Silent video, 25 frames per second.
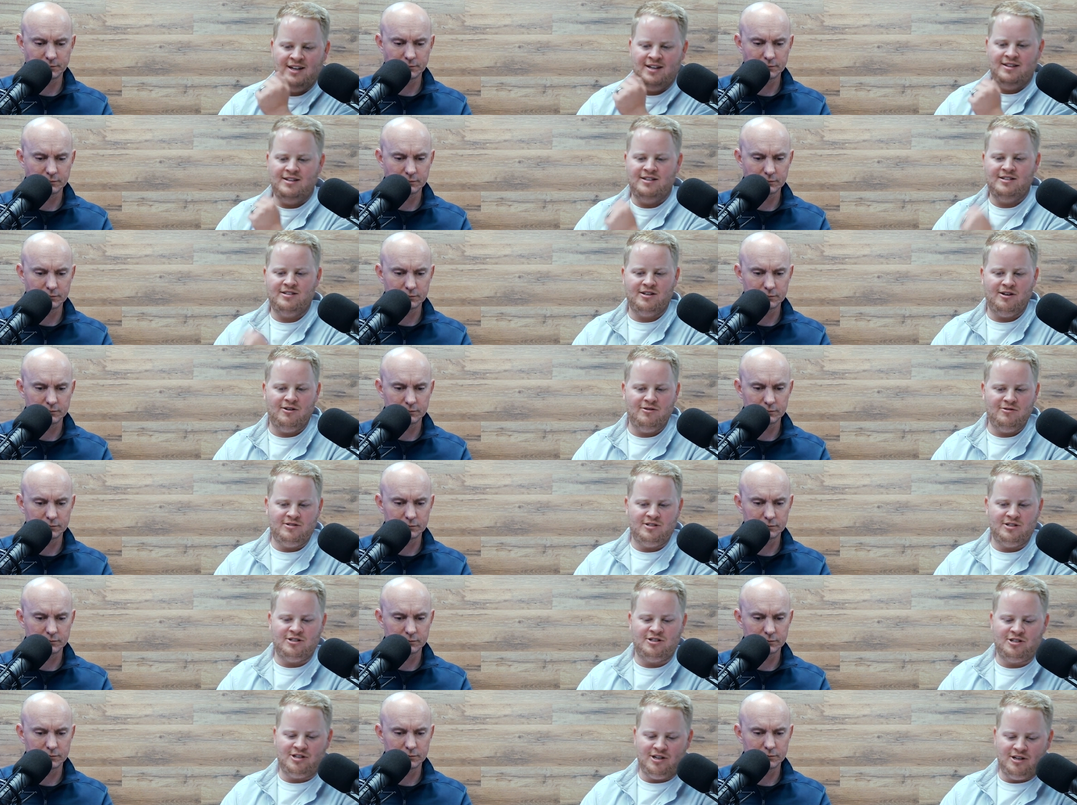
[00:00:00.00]
Speaker 1: This goes
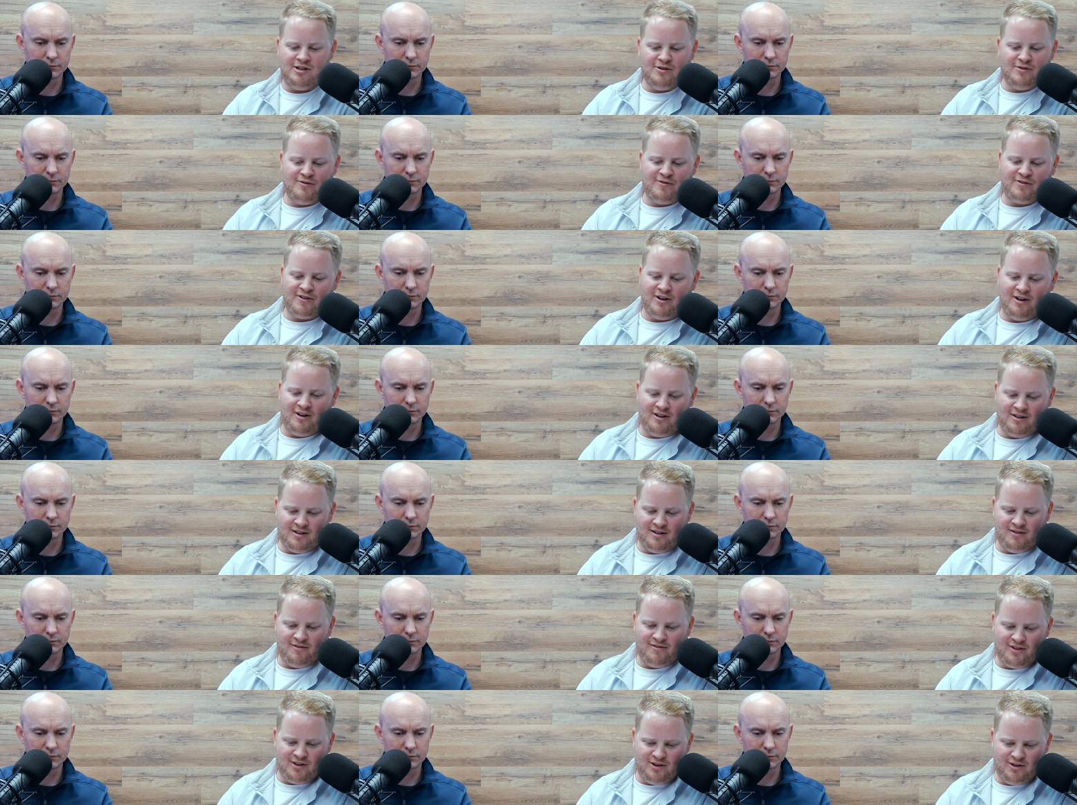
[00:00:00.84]
to show for all
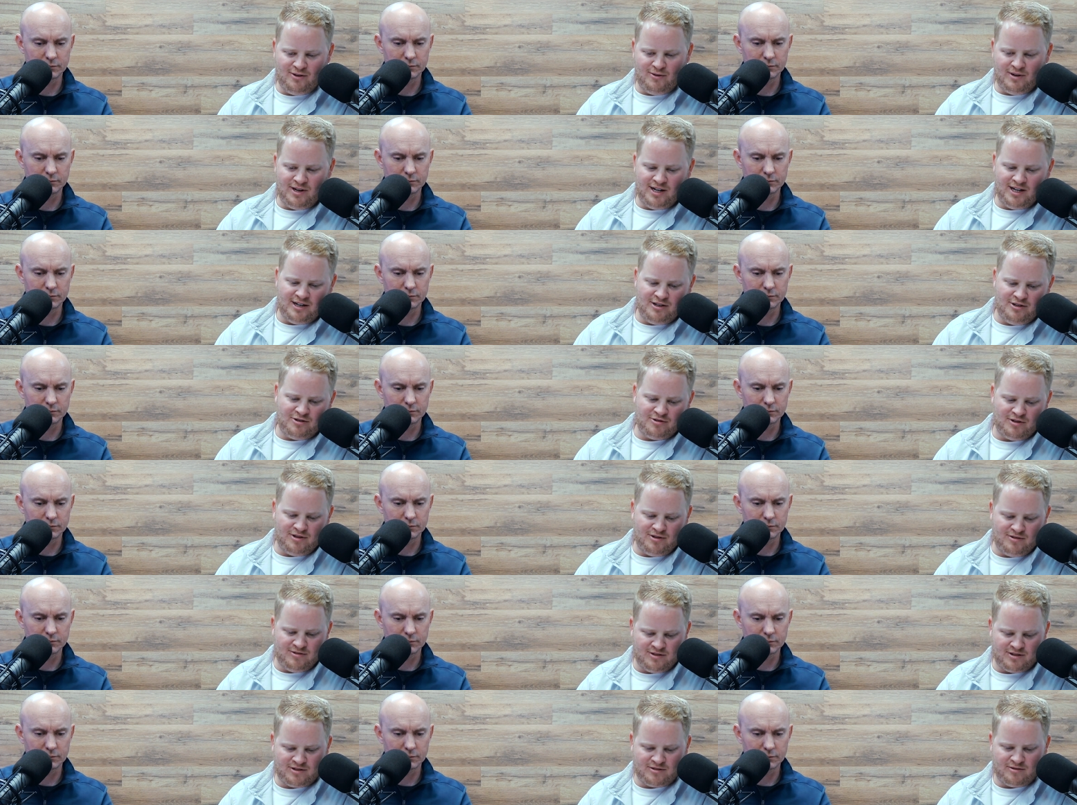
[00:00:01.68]
of you uh,
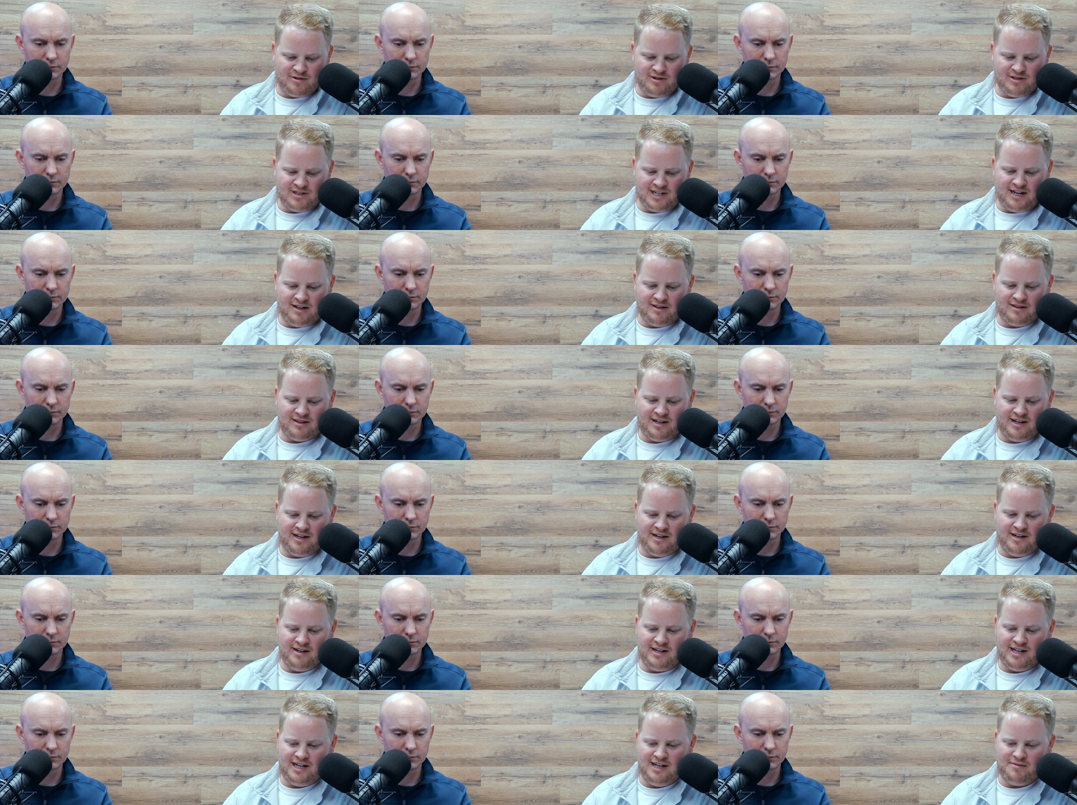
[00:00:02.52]
drone stores out
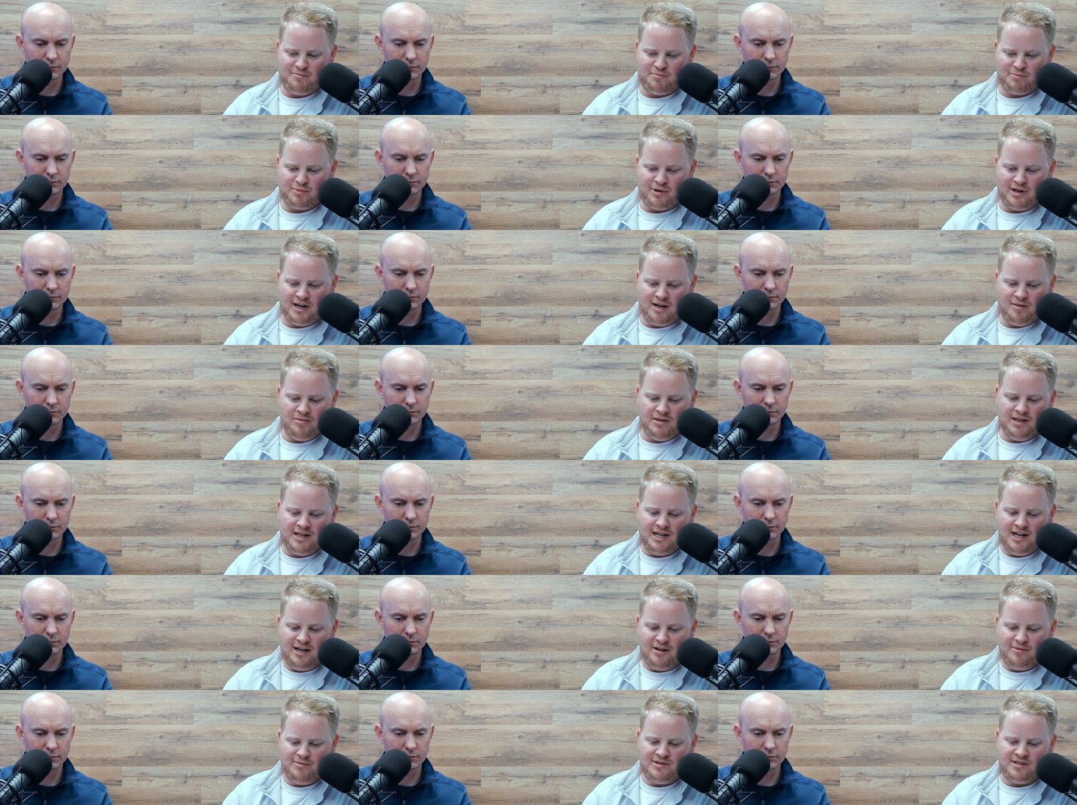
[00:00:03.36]
there, it probably
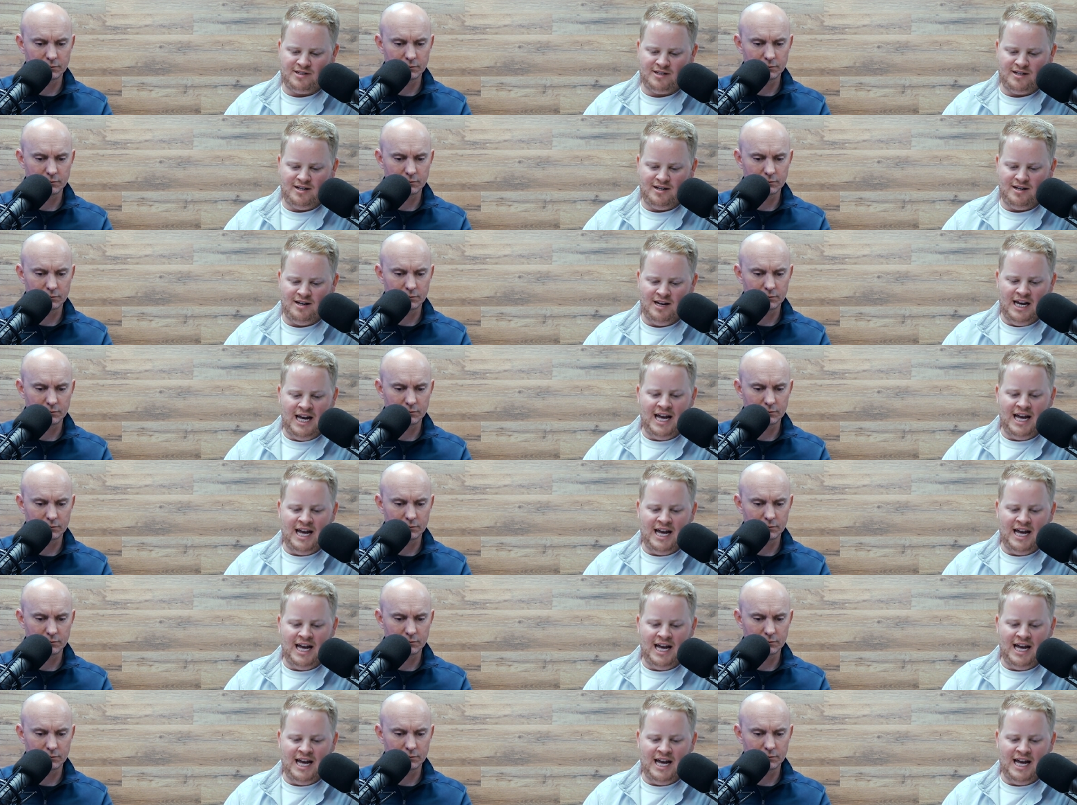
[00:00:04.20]
helps to